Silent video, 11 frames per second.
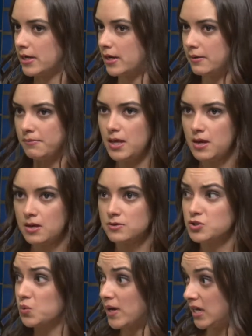um,
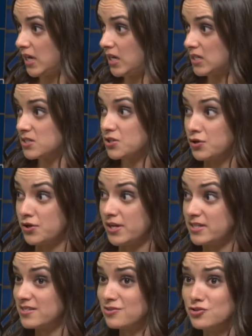20s,
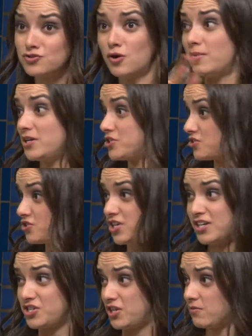30s, hmm. so much is
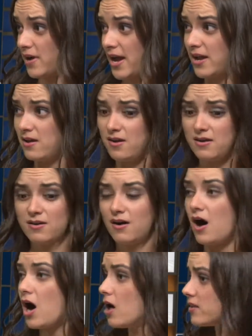changing, right? All the time.
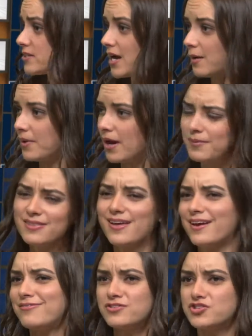All the time. I mean,
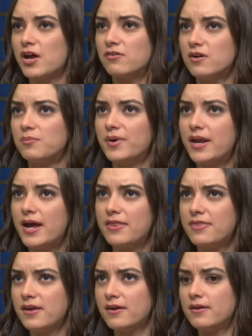life in general, but I
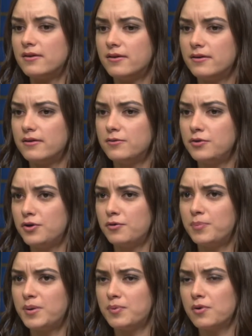think, uh, you know,
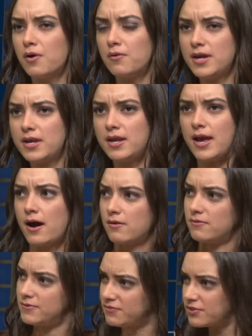people go in and out
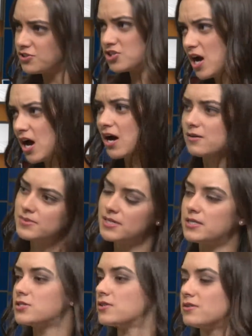of different jobs, mm -hmm.
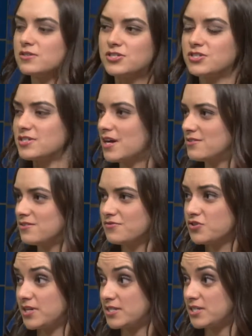and mm-hmm. so there's just tons of
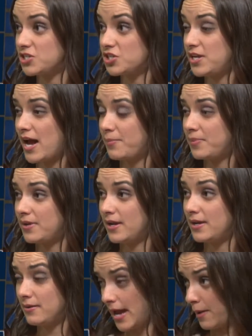transition happen
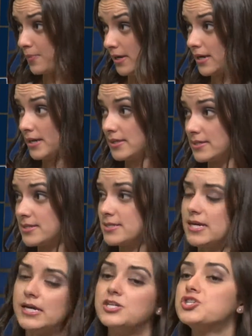happening at this mm -hmm.
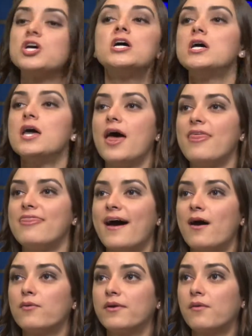stage. And
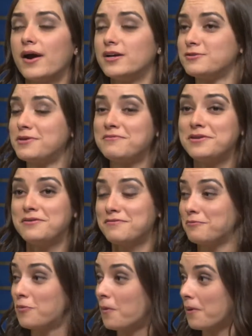that requires maybe even
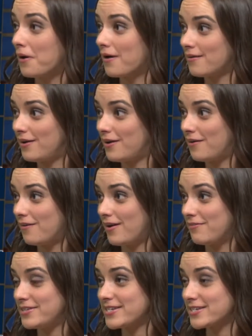more. You know,
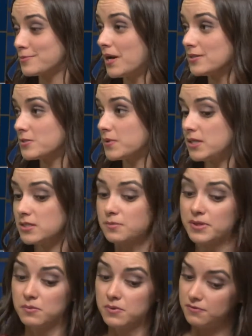every six months we need to
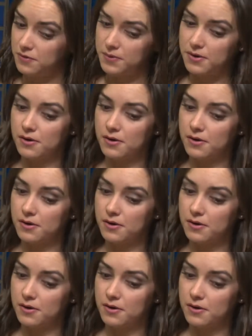be reviewing our